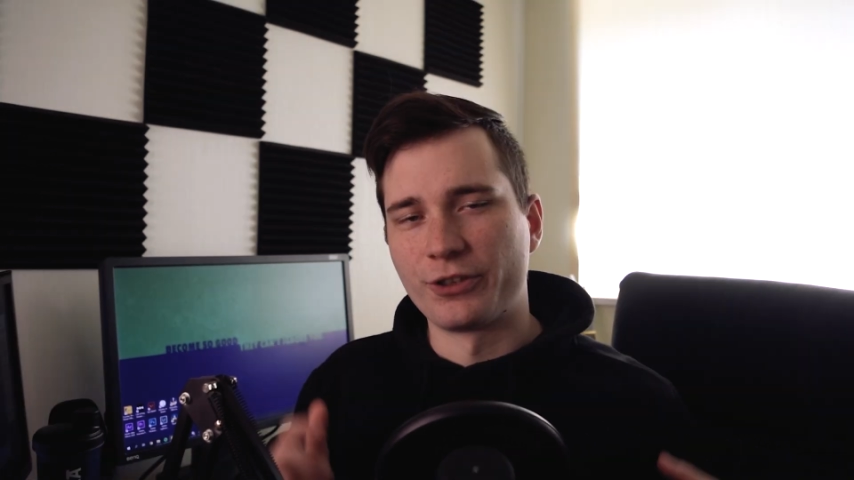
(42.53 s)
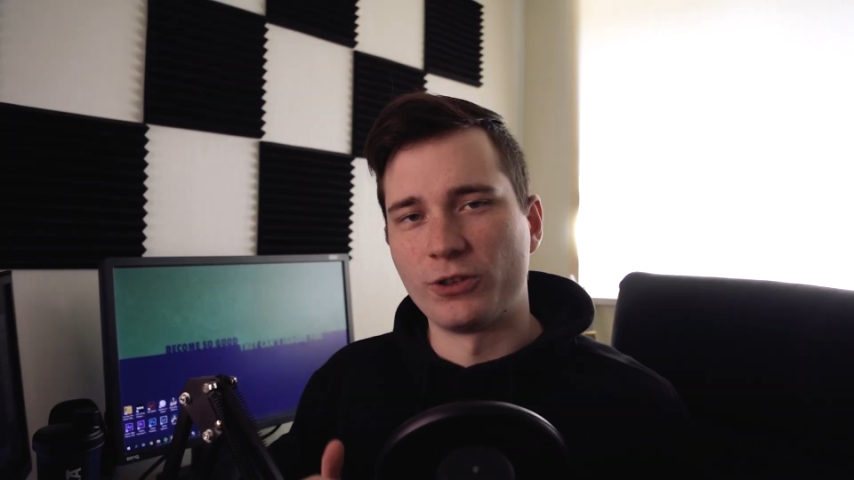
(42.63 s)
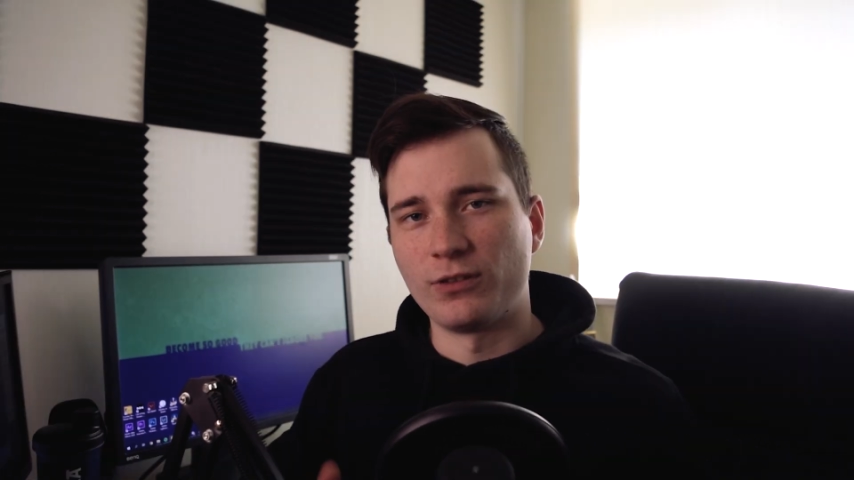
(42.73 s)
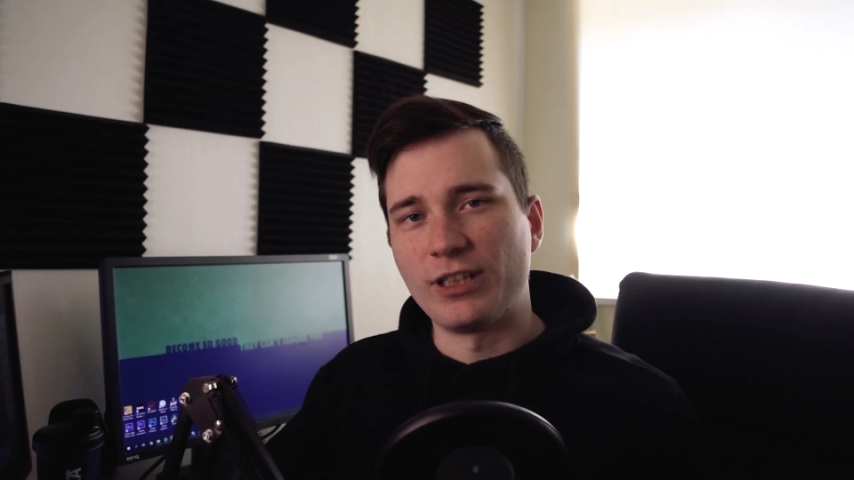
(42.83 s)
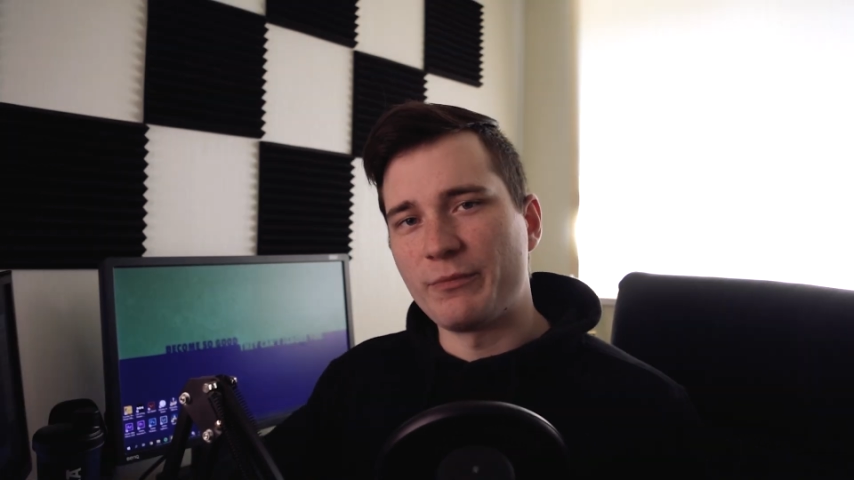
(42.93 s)

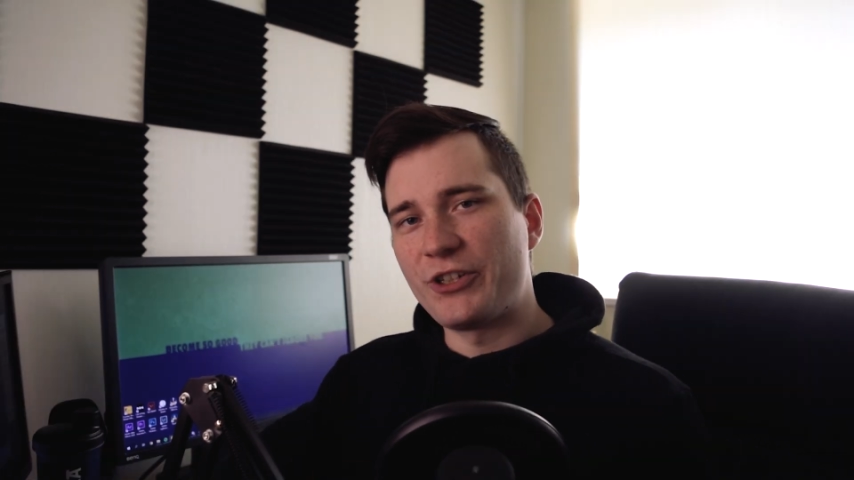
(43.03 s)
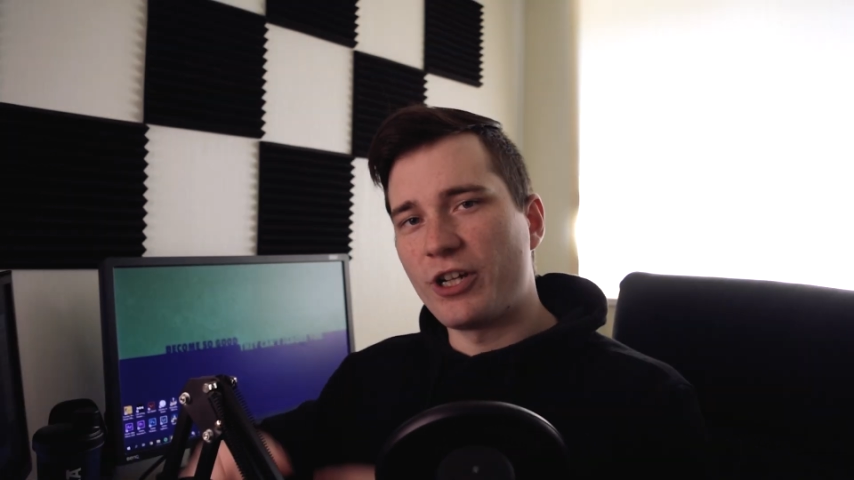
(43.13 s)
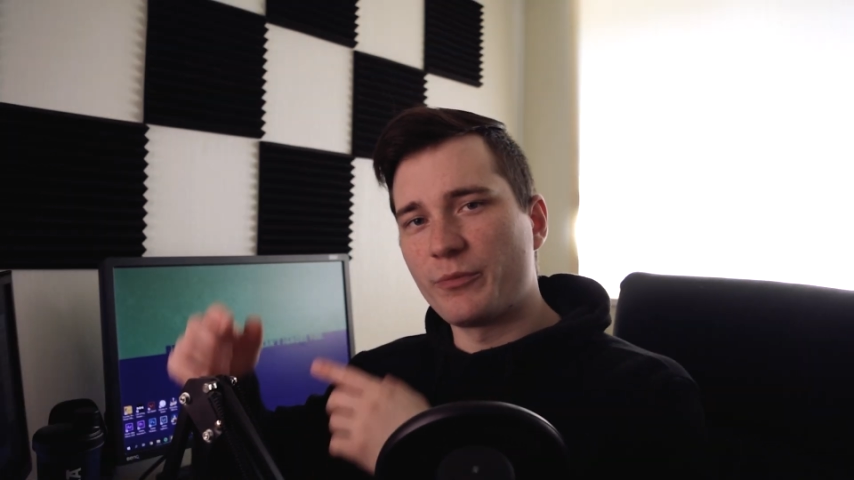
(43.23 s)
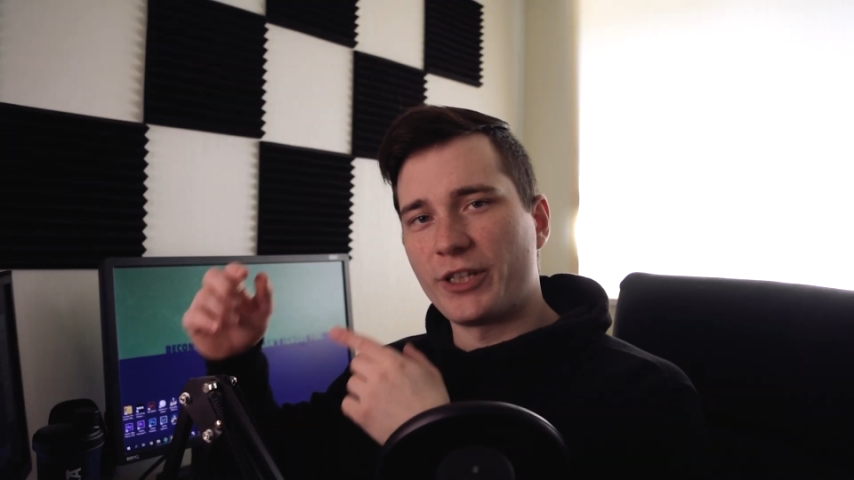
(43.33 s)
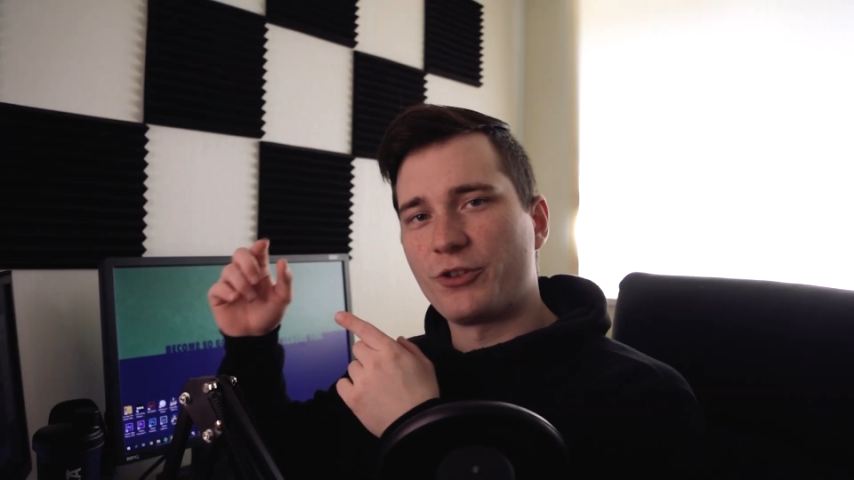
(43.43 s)
So let me
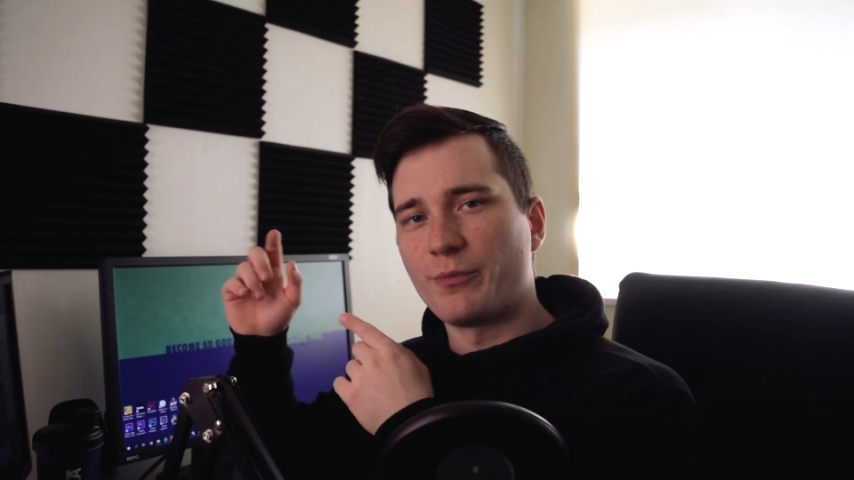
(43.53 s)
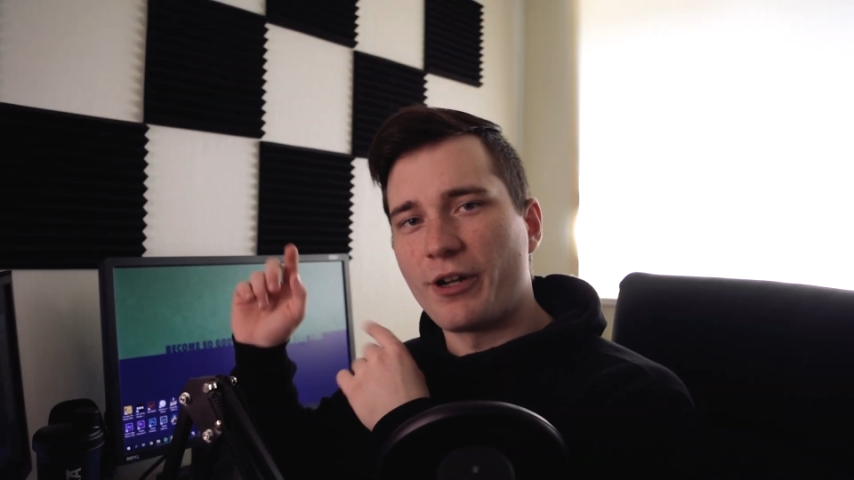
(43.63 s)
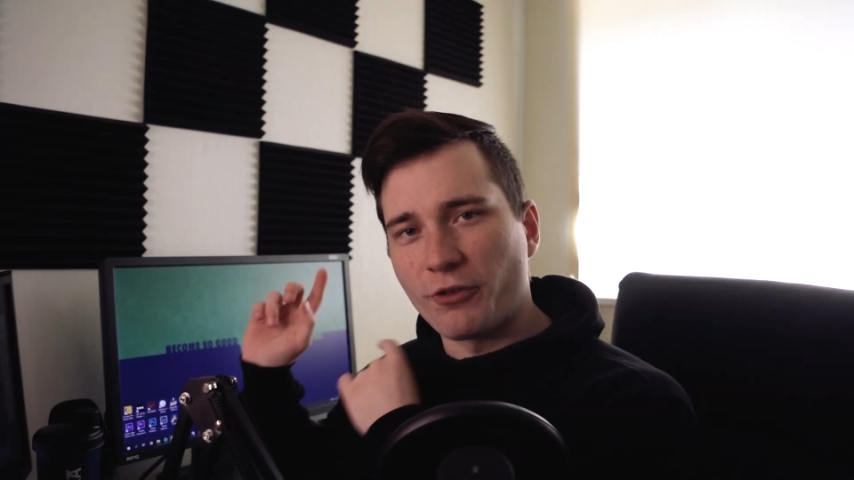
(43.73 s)
jump into my